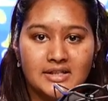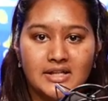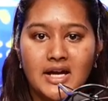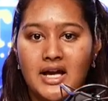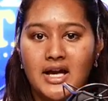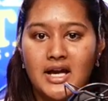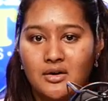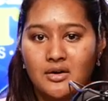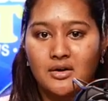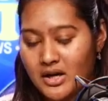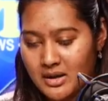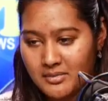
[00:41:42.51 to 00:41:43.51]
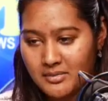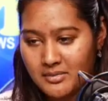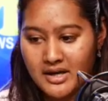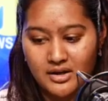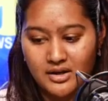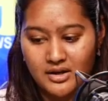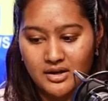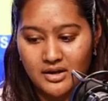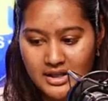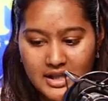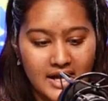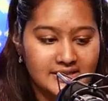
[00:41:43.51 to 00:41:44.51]
And what I mean by using it
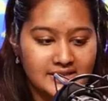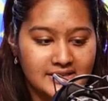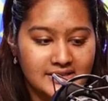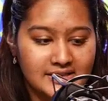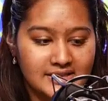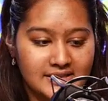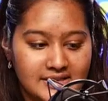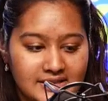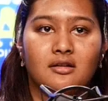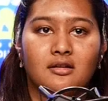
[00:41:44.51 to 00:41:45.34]
less is just like